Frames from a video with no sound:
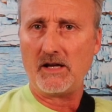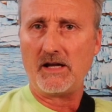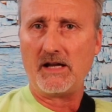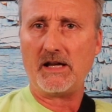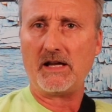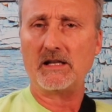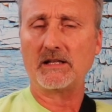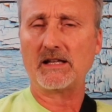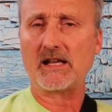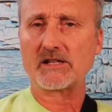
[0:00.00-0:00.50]

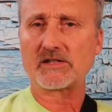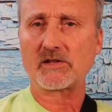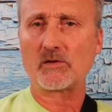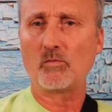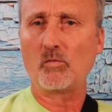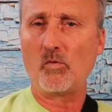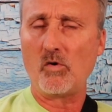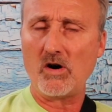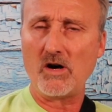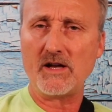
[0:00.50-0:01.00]
In
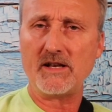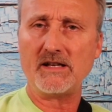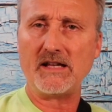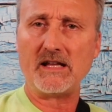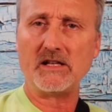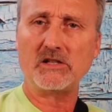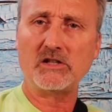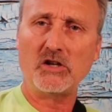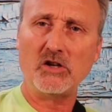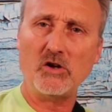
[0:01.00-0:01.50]
lesson one
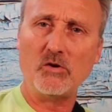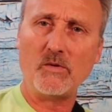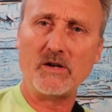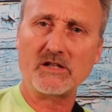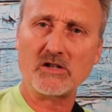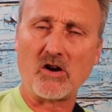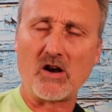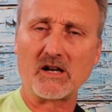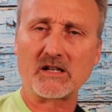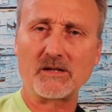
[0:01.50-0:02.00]
and two, we
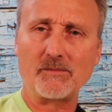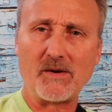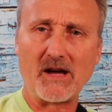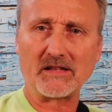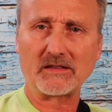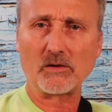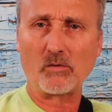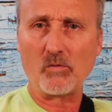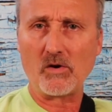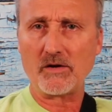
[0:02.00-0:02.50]
talked
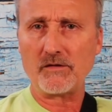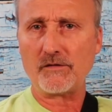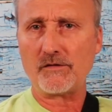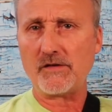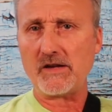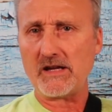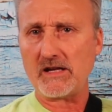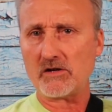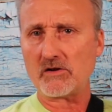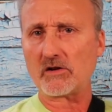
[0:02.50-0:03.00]
about the one
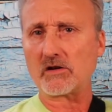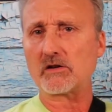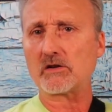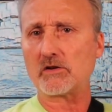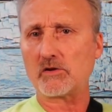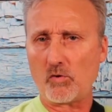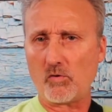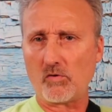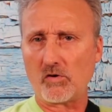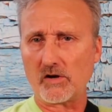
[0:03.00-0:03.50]
finger
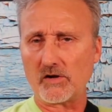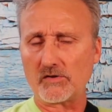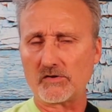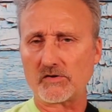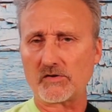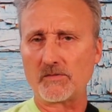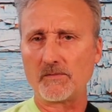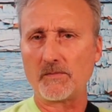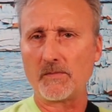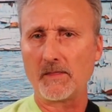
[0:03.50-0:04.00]

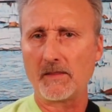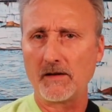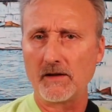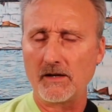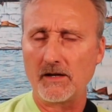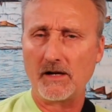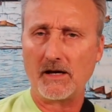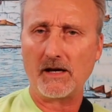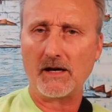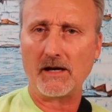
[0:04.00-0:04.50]
chords,
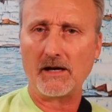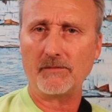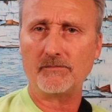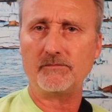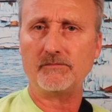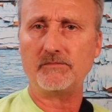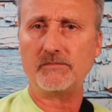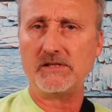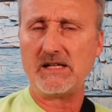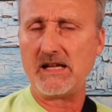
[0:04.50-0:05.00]

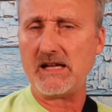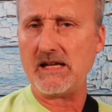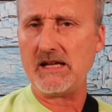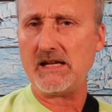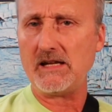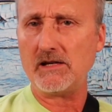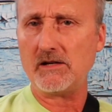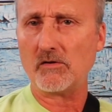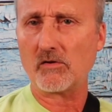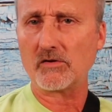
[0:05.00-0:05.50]

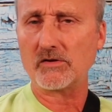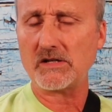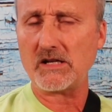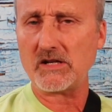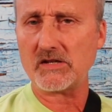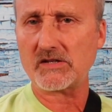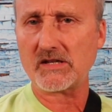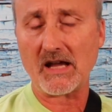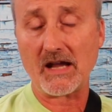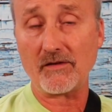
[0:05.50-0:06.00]
D or
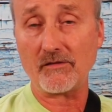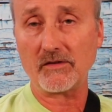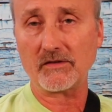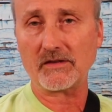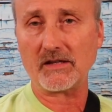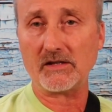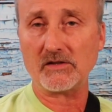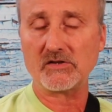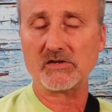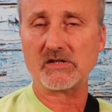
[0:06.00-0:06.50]
D
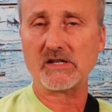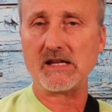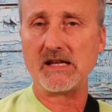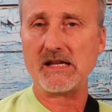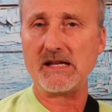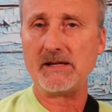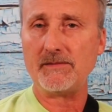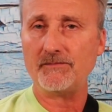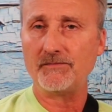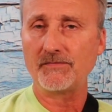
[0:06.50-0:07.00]
seventh and
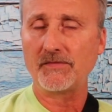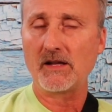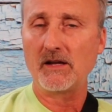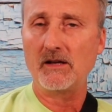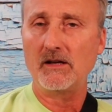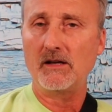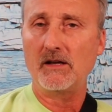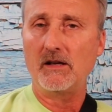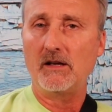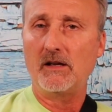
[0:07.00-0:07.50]
C.
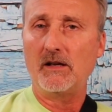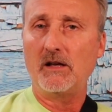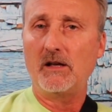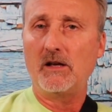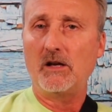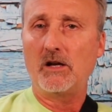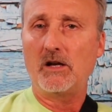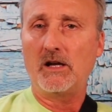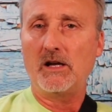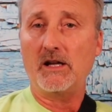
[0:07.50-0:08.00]

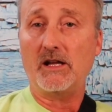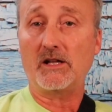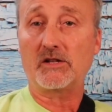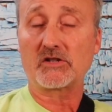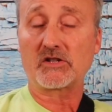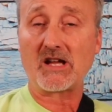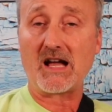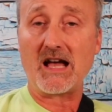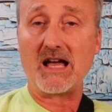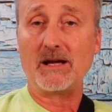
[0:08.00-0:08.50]

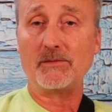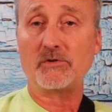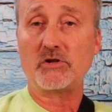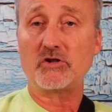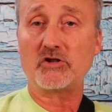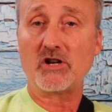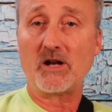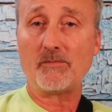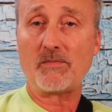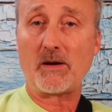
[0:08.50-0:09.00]
It's time to
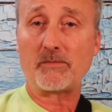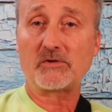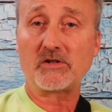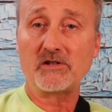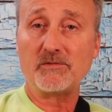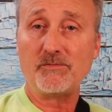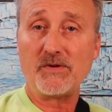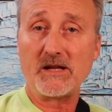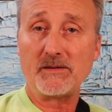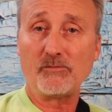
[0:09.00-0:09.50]
jump up to
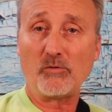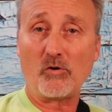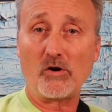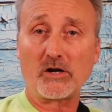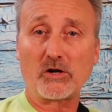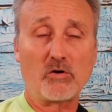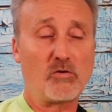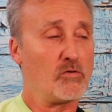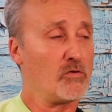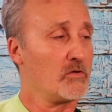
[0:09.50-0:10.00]
the big
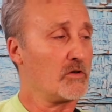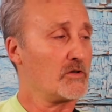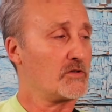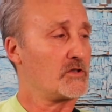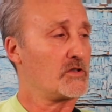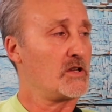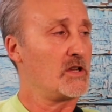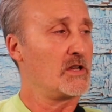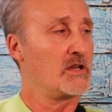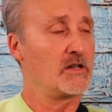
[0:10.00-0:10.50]
boy
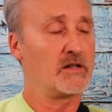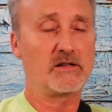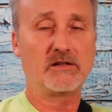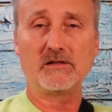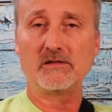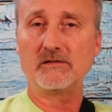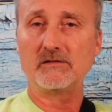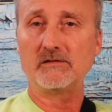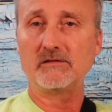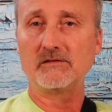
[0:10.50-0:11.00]
chords
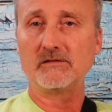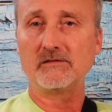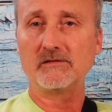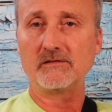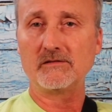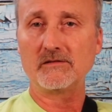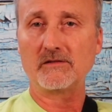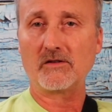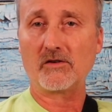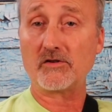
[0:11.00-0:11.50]

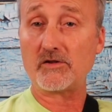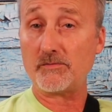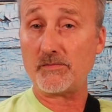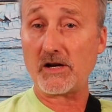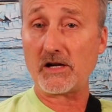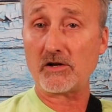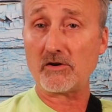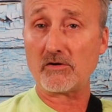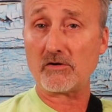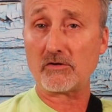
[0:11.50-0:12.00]
or the
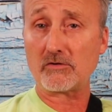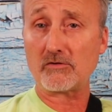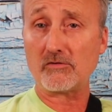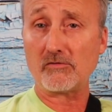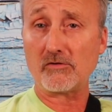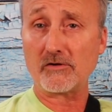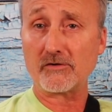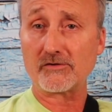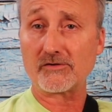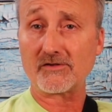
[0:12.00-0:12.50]
big girl
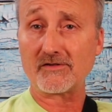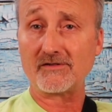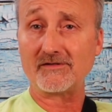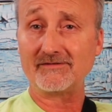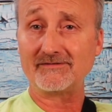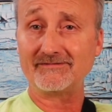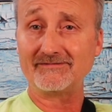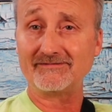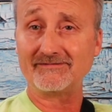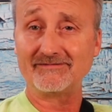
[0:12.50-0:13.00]
chords
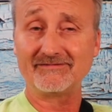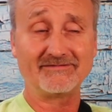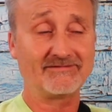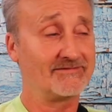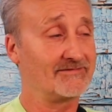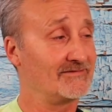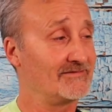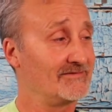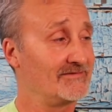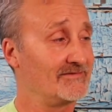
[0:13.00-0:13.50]

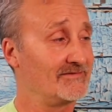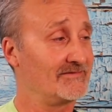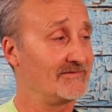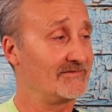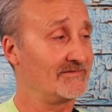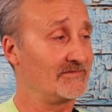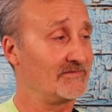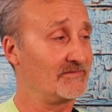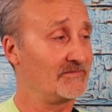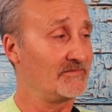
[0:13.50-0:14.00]

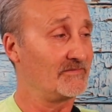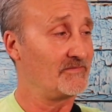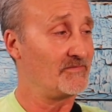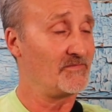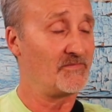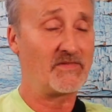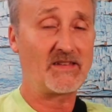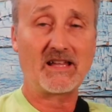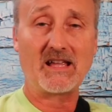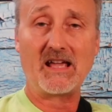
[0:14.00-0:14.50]

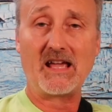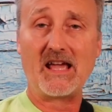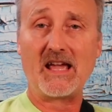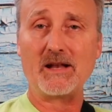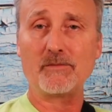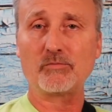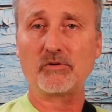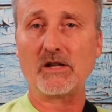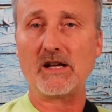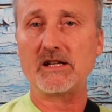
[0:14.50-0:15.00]

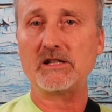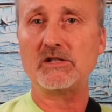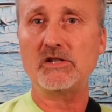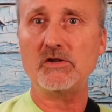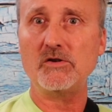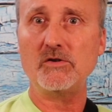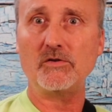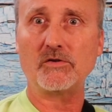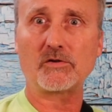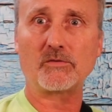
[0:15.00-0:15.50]
and play
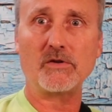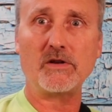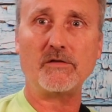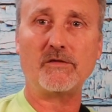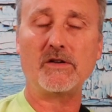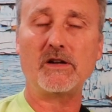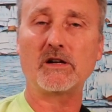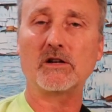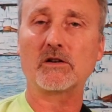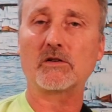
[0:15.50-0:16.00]
2-3
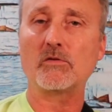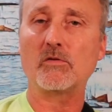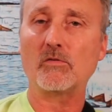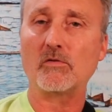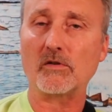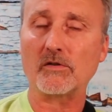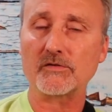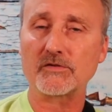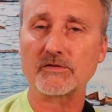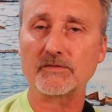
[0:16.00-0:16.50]
finger
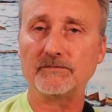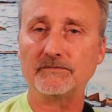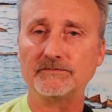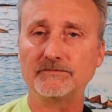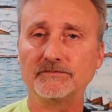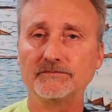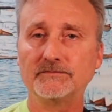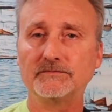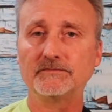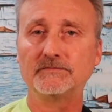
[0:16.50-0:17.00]
chords.
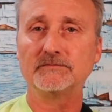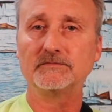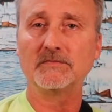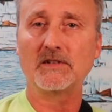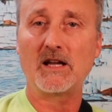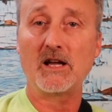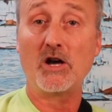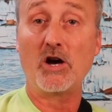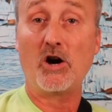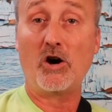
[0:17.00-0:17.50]

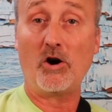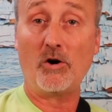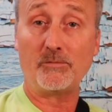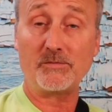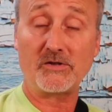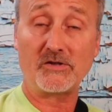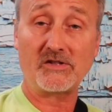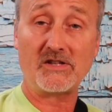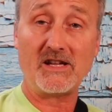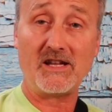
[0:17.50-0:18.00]
Hope
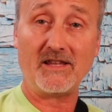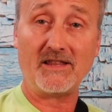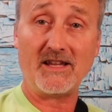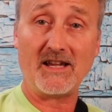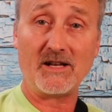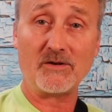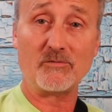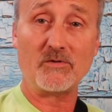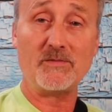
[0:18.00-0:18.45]
to see you then.